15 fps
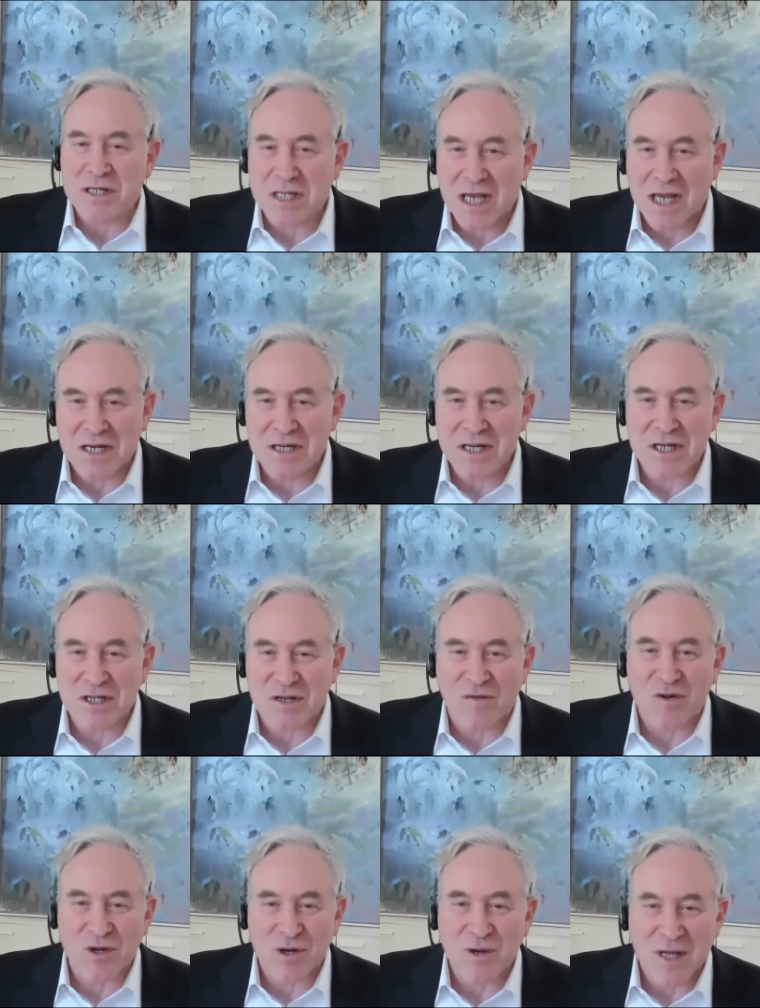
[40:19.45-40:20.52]
techniques
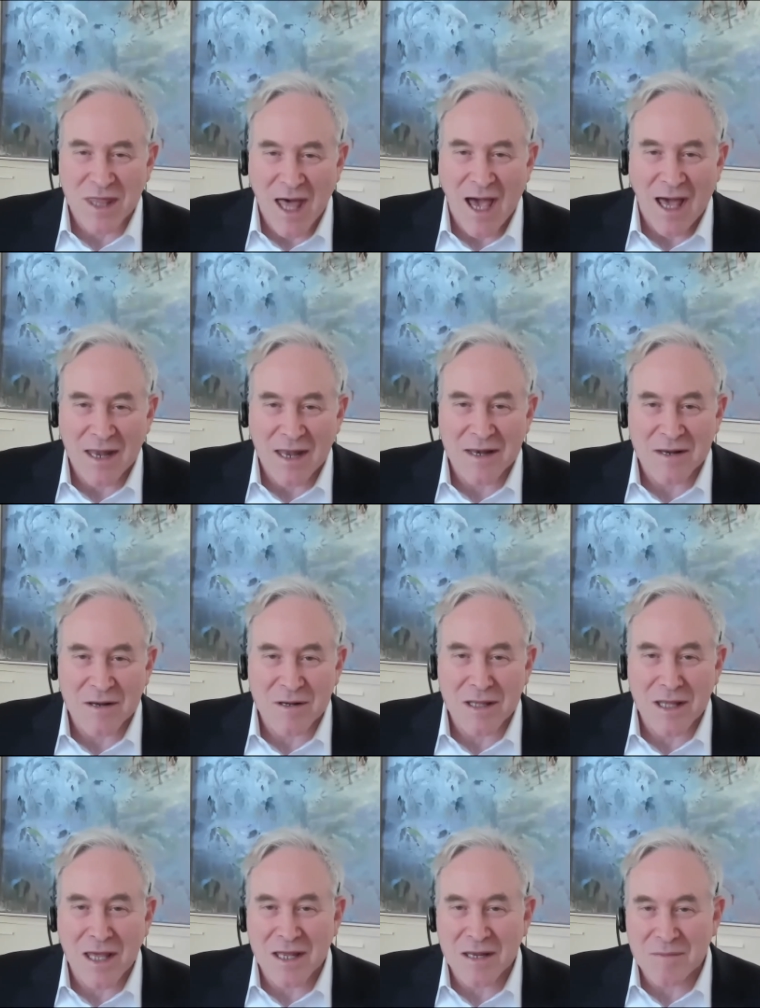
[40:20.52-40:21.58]
for doing that?
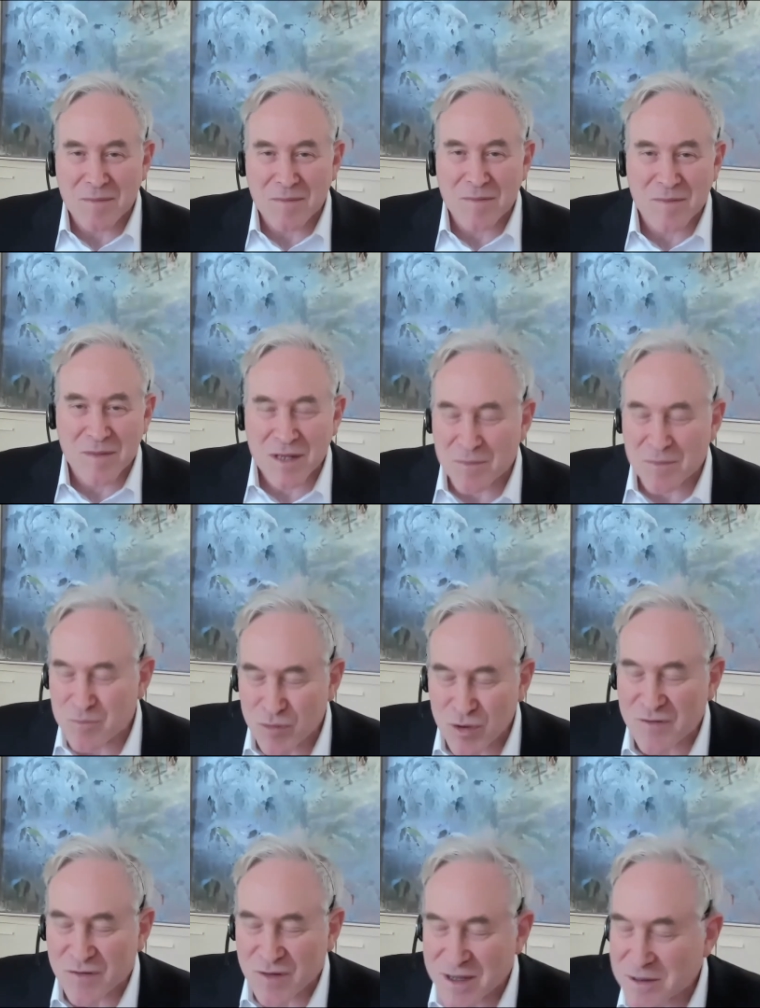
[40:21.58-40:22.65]
And
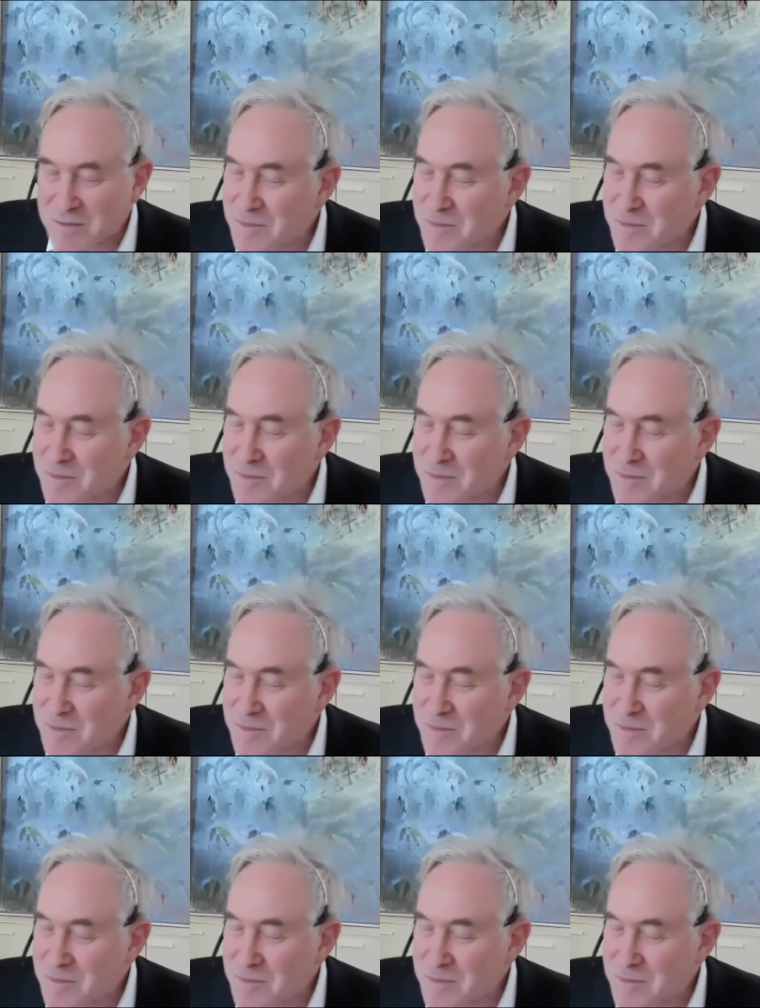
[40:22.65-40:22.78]
briefly.